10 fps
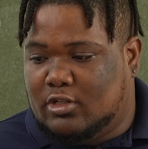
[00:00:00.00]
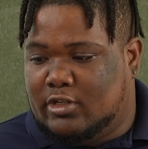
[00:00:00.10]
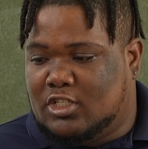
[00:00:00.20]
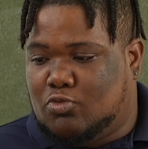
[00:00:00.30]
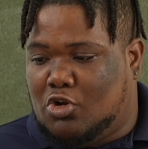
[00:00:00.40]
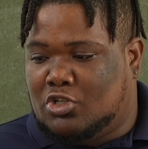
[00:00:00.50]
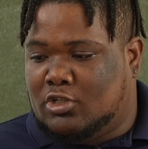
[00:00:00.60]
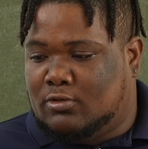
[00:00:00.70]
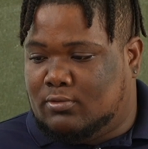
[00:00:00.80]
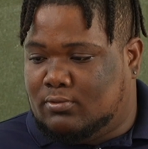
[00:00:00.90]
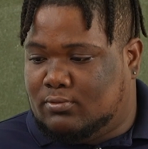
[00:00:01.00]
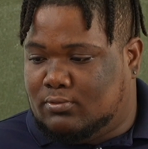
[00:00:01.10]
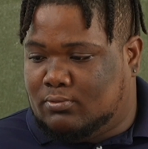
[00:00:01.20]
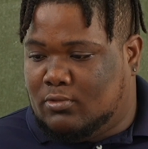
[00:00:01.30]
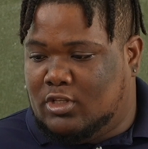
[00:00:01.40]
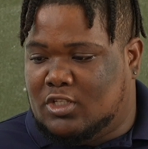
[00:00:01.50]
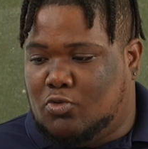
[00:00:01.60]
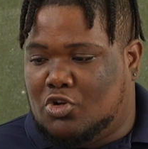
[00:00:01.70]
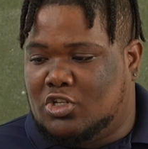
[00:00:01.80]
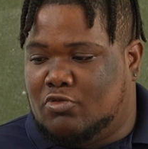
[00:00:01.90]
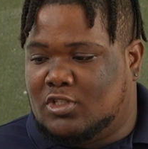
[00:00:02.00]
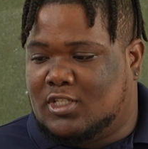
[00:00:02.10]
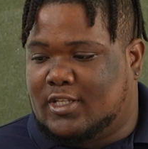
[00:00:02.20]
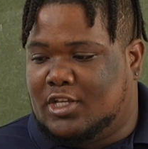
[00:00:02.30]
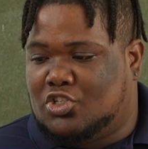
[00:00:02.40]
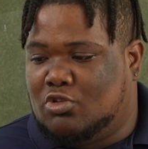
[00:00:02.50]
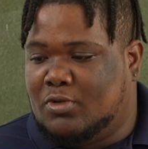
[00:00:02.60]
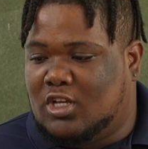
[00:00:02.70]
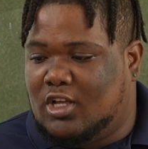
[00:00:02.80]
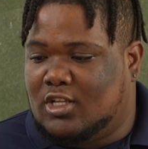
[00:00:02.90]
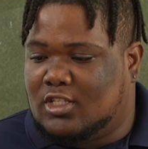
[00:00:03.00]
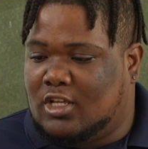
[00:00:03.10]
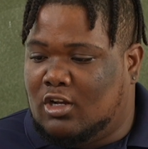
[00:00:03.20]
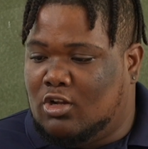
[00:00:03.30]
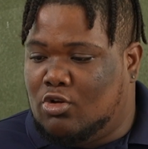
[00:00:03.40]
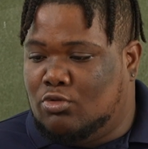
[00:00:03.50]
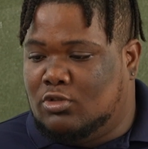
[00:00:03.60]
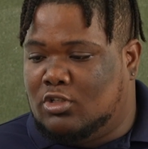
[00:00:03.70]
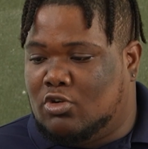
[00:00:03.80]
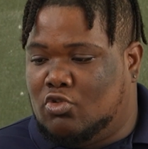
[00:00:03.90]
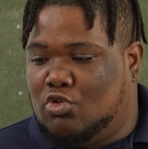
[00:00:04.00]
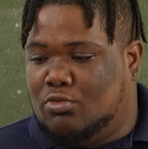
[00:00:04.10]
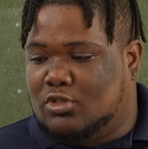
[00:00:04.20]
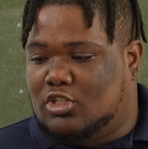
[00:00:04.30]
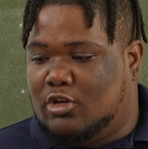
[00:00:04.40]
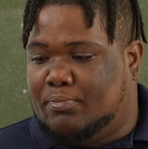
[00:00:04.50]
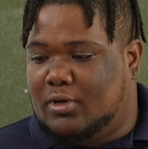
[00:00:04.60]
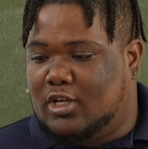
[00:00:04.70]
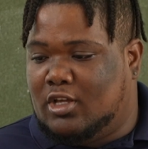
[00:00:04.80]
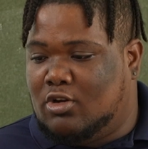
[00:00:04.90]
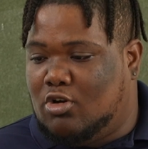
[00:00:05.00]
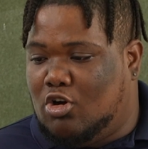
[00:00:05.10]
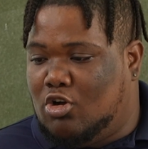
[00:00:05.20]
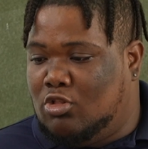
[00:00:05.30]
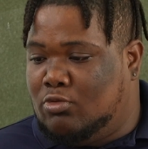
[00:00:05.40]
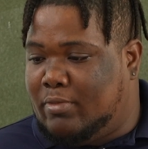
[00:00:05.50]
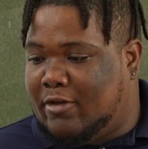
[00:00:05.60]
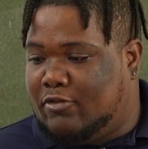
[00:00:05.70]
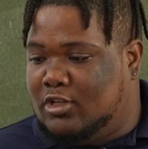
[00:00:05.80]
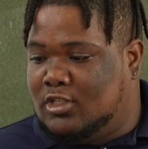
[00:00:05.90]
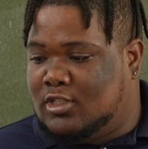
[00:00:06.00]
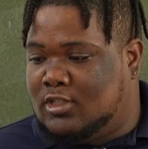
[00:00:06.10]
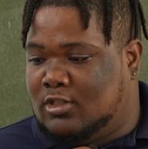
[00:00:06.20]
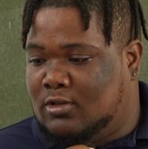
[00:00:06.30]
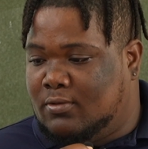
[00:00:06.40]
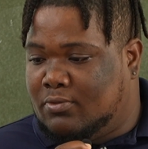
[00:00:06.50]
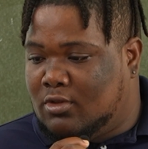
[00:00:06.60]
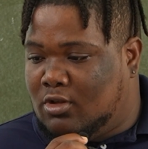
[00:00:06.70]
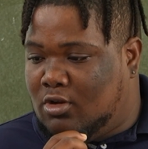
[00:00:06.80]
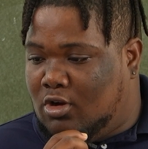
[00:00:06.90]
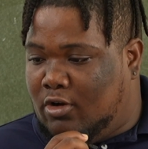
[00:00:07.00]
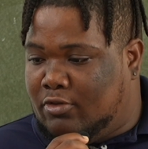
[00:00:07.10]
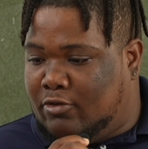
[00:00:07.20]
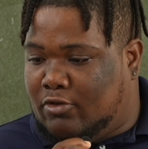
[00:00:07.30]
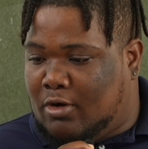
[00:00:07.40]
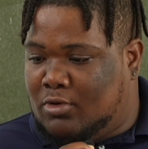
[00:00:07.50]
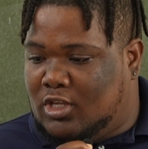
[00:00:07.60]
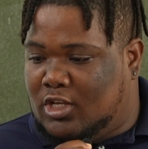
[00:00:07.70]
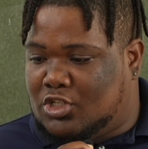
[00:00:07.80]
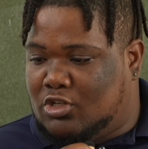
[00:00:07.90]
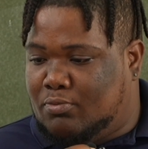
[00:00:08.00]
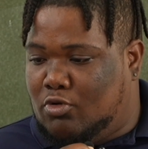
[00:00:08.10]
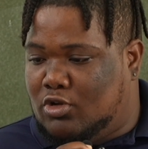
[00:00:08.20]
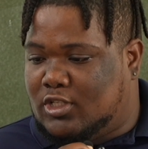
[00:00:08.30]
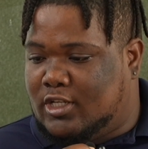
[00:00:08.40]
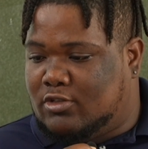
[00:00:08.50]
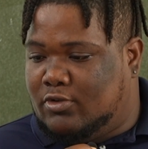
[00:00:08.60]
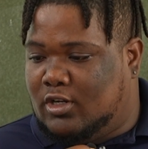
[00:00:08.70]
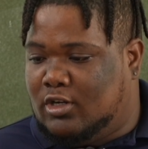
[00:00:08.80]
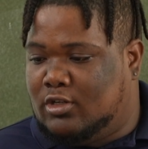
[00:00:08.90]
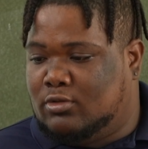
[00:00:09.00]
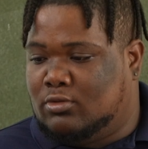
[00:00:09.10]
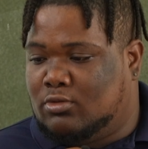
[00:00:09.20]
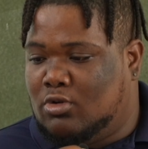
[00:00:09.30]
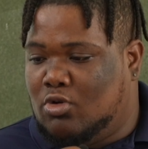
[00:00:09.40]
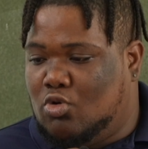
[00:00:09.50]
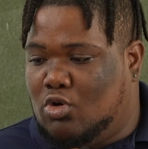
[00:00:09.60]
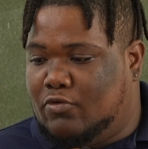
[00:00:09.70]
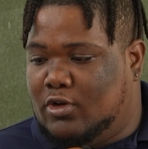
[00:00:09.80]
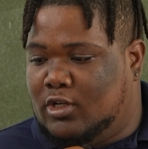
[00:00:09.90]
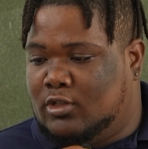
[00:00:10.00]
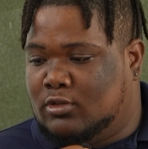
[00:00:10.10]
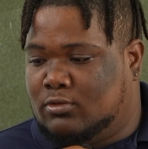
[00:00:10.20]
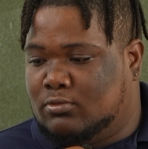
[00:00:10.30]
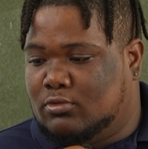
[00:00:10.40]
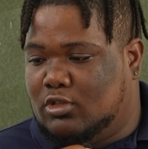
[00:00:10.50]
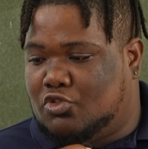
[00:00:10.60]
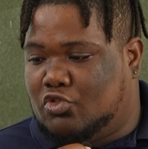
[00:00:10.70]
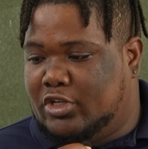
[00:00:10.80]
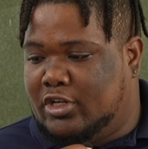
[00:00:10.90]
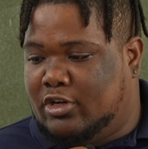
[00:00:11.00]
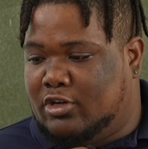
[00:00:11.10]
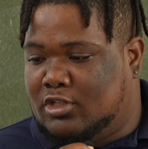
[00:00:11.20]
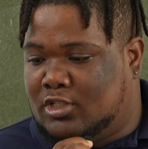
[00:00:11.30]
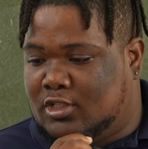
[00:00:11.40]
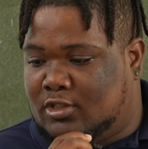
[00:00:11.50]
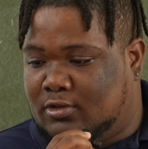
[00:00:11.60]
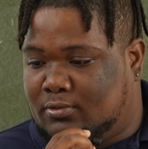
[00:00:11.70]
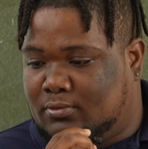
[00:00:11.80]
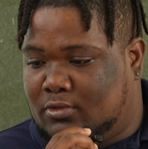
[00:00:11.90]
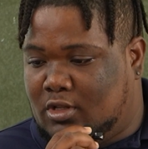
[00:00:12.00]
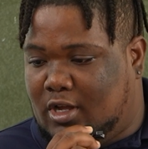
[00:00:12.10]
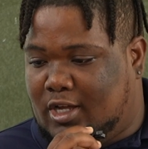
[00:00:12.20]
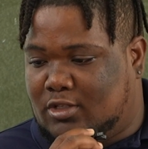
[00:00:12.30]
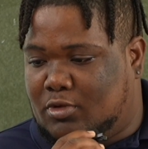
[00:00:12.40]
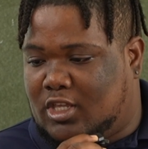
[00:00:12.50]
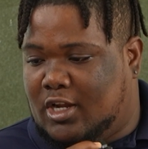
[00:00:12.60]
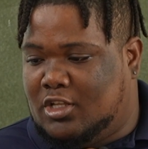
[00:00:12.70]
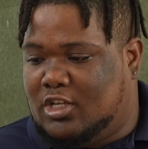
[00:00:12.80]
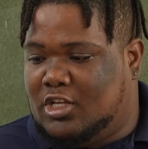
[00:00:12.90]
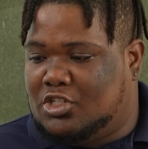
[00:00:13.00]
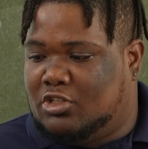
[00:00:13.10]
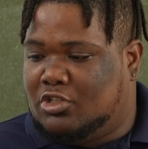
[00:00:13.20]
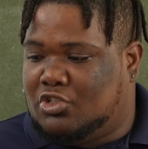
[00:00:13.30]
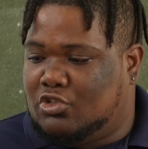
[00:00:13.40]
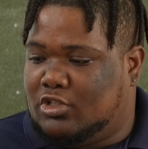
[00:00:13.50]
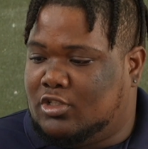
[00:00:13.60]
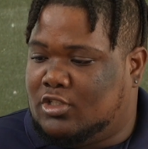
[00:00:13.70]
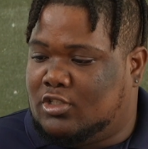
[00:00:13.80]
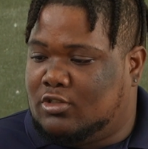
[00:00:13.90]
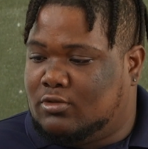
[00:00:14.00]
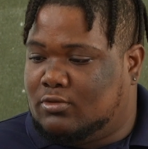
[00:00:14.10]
This project was essential because it allowed the group to apply all methods of the fabrication process we learned over the 3 years as mechanical engineering students.